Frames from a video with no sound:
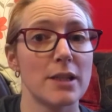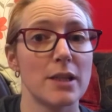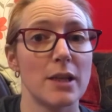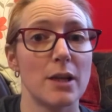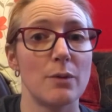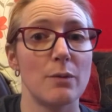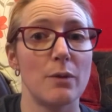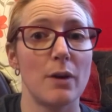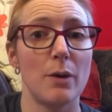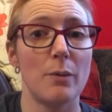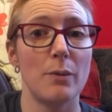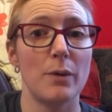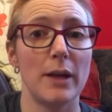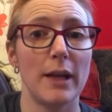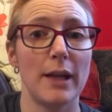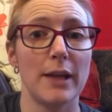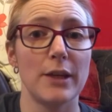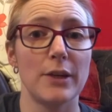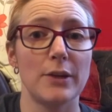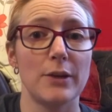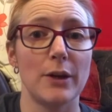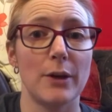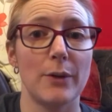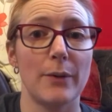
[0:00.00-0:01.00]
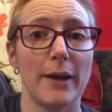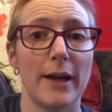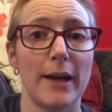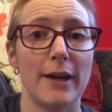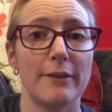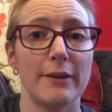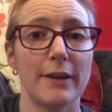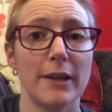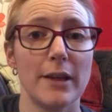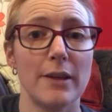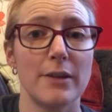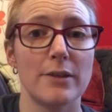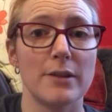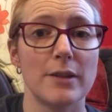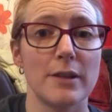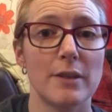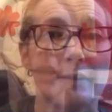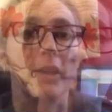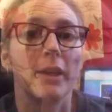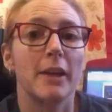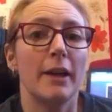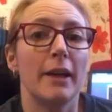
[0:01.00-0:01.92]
so I will let you know how it goes.